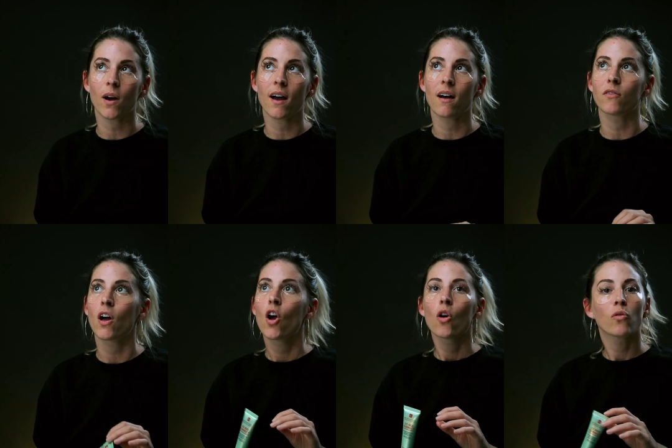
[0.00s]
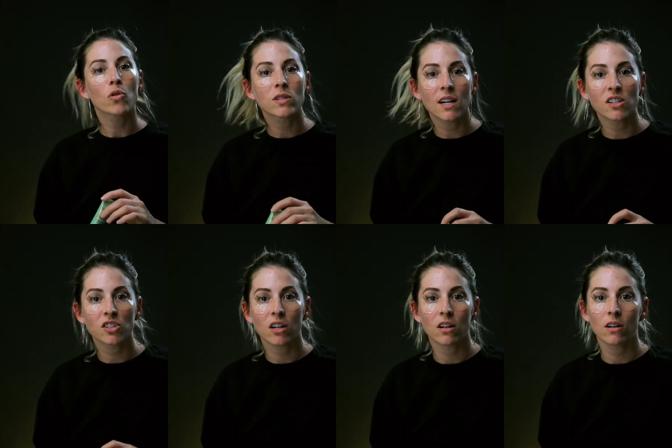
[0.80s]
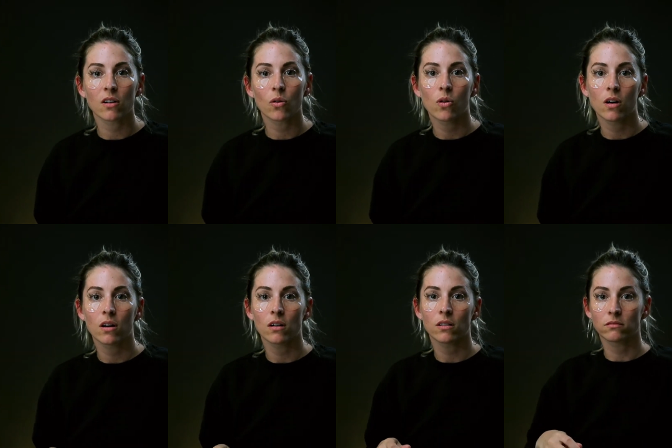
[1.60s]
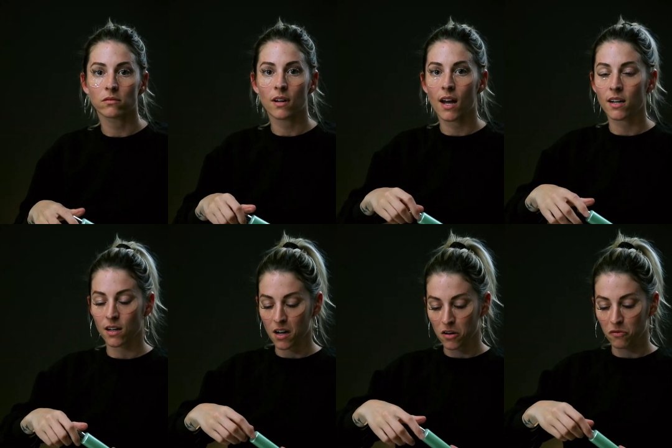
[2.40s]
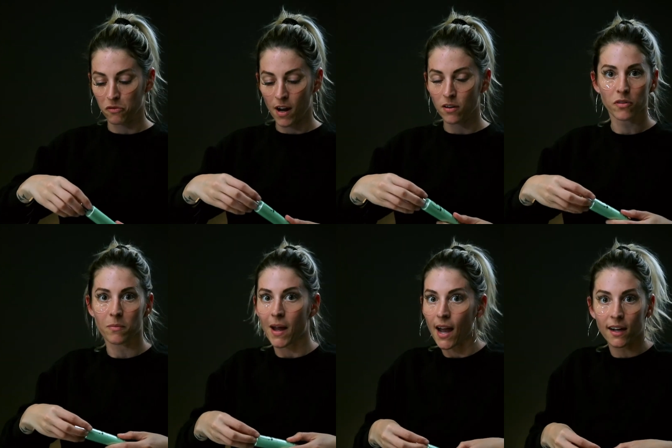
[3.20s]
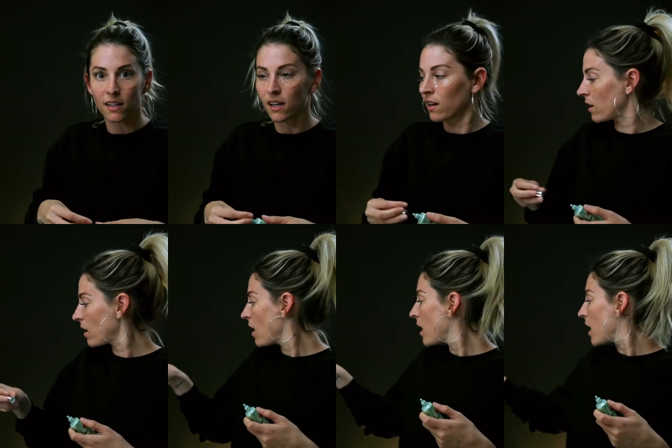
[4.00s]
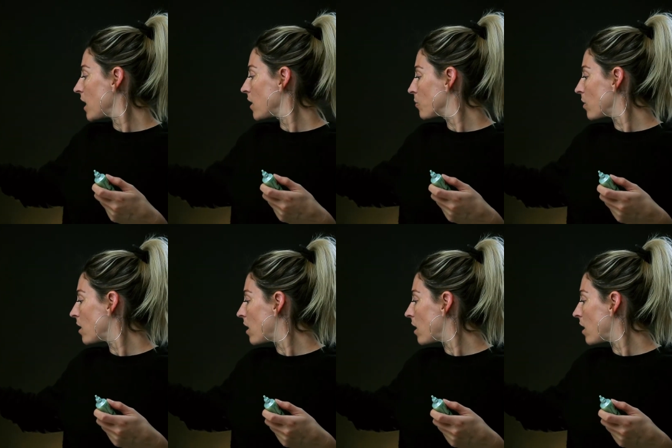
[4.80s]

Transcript: have rosacea or any kind of red from acne. It will